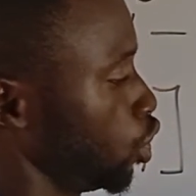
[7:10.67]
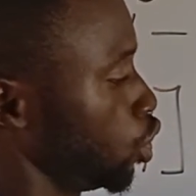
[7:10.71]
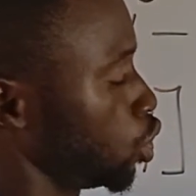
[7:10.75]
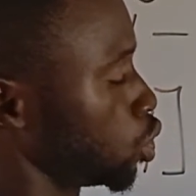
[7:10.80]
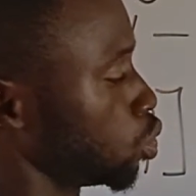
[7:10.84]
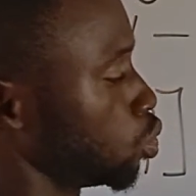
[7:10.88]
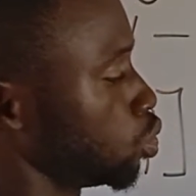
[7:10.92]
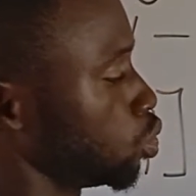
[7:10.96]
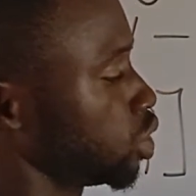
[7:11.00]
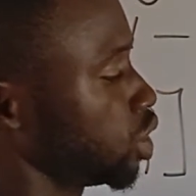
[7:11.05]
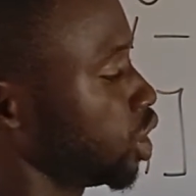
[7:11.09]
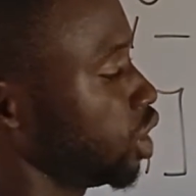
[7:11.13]

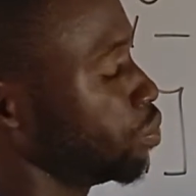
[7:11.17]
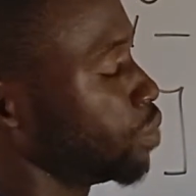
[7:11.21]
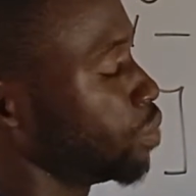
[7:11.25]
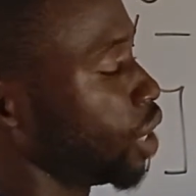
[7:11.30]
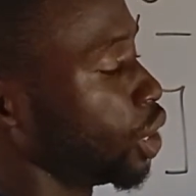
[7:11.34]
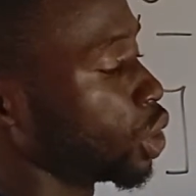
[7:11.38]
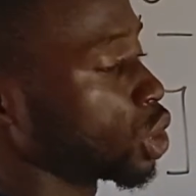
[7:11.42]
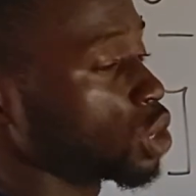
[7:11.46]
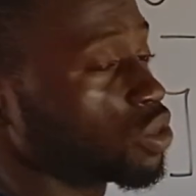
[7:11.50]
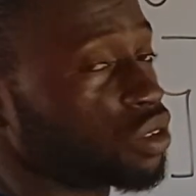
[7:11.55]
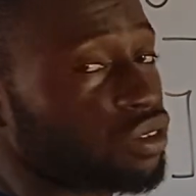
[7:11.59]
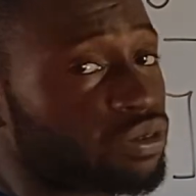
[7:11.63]
So 3
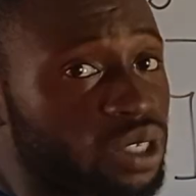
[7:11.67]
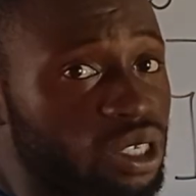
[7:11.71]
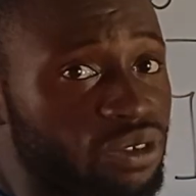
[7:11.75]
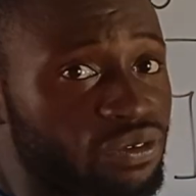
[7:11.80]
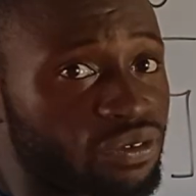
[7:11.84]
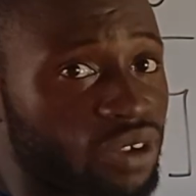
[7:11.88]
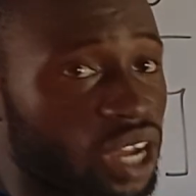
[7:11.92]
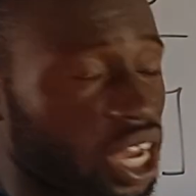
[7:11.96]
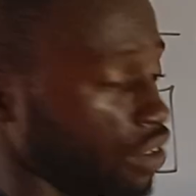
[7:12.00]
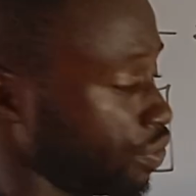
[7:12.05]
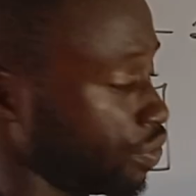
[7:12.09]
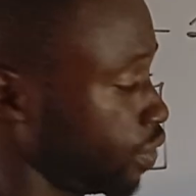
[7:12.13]
minus
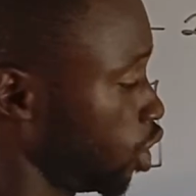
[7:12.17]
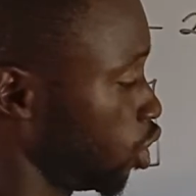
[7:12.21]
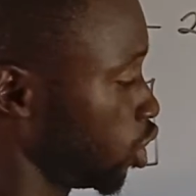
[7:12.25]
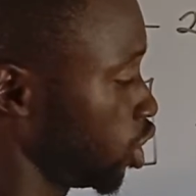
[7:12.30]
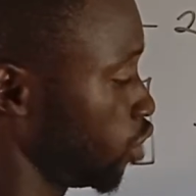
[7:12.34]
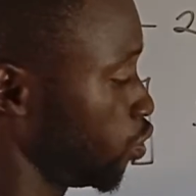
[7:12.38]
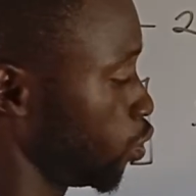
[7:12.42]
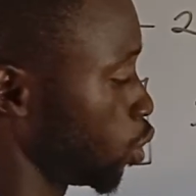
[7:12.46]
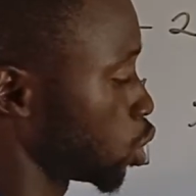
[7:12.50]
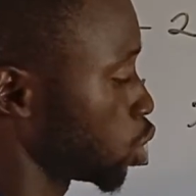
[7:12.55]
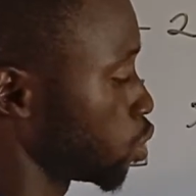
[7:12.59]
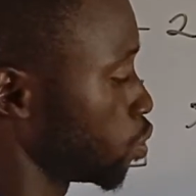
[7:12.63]
55, that will
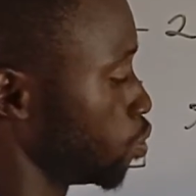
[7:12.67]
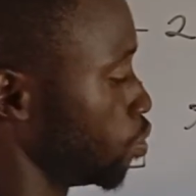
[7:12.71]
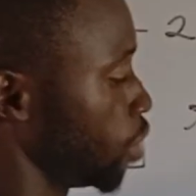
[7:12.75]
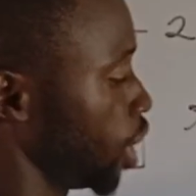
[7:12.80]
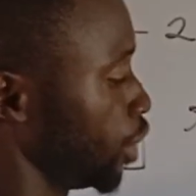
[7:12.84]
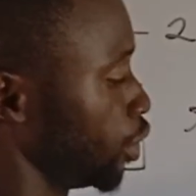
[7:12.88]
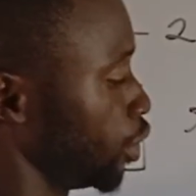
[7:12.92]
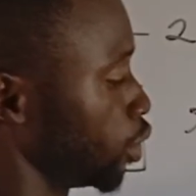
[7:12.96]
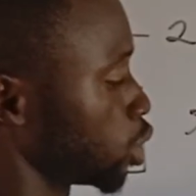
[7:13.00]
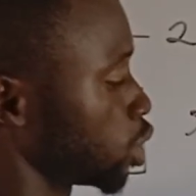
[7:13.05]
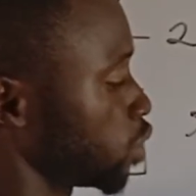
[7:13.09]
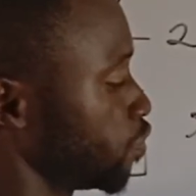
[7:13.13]
give us
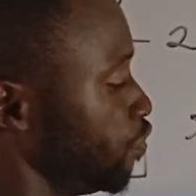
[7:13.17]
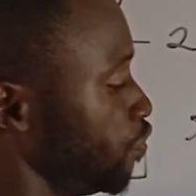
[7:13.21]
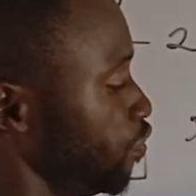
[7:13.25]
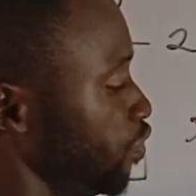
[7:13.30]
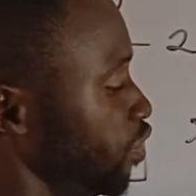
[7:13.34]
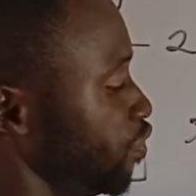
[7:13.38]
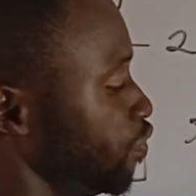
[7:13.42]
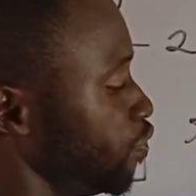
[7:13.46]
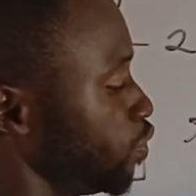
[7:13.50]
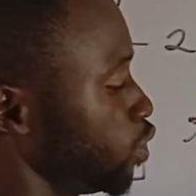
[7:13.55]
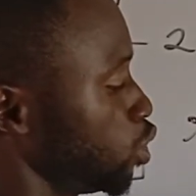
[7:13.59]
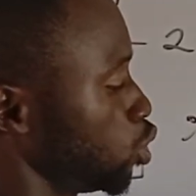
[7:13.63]
minus
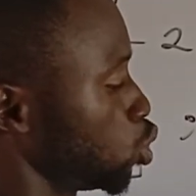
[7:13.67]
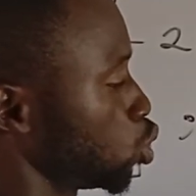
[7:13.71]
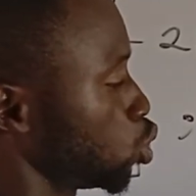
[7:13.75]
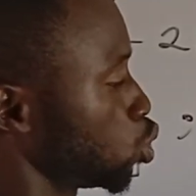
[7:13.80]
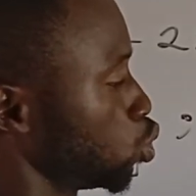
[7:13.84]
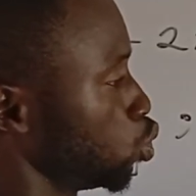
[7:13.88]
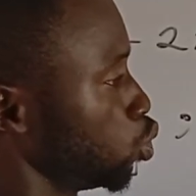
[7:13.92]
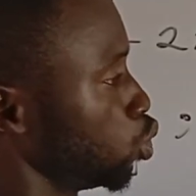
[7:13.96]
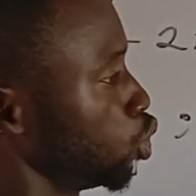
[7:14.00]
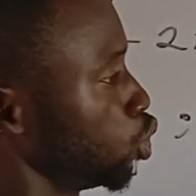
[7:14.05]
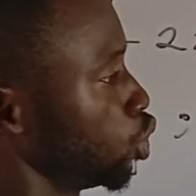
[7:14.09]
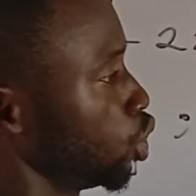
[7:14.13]

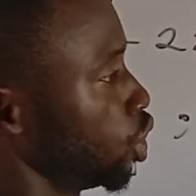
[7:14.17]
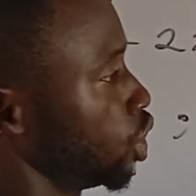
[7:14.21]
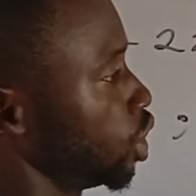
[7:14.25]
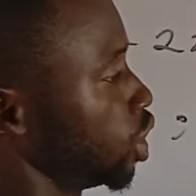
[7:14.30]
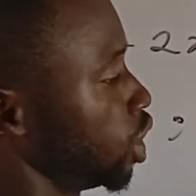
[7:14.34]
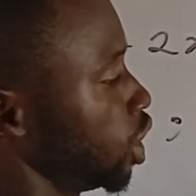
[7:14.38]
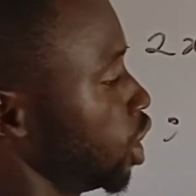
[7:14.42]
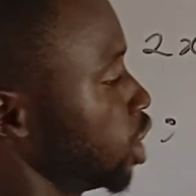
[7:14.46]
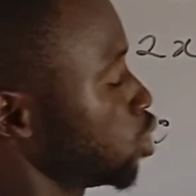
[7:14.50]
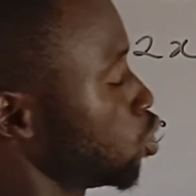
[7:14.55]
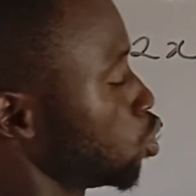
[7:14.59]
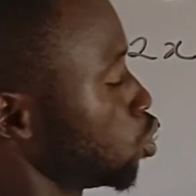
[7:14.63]
52.
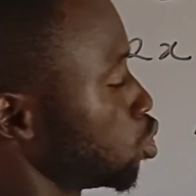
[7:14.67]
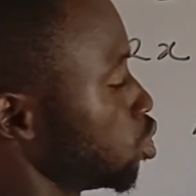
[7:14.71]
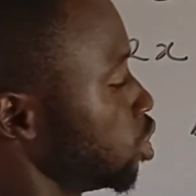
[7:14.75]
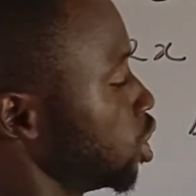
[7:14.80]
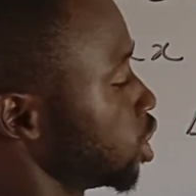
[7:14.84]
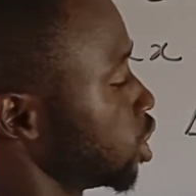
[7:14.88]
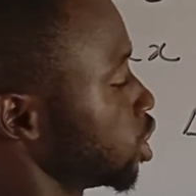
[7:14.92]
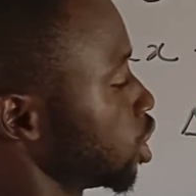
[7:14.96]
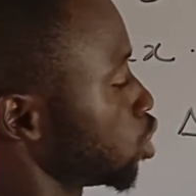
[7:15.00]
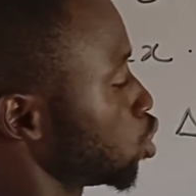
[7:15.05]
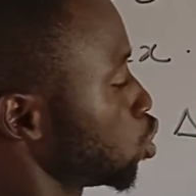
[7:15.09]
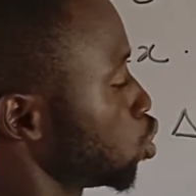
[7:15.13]
Let's go to
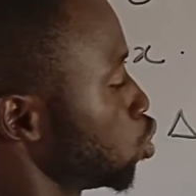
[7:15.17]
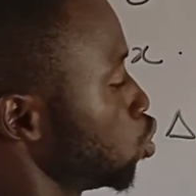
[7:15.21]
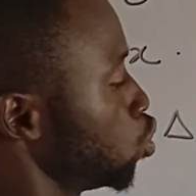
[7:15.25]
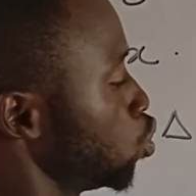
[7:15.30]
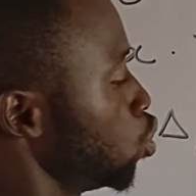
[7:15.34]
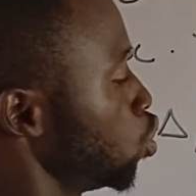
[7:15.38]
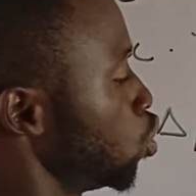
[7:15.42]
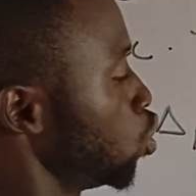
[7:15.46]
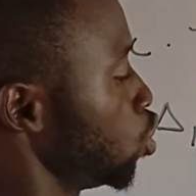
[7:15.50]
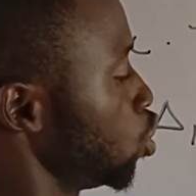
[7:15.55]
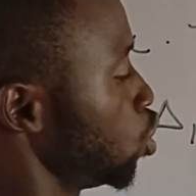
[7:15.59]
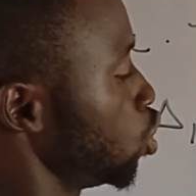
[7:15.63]
delta
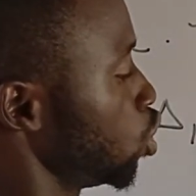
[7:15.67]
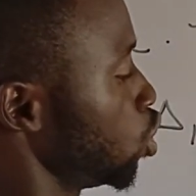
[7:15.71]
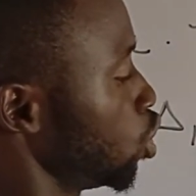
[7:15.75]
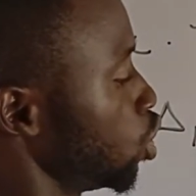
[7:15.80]
2.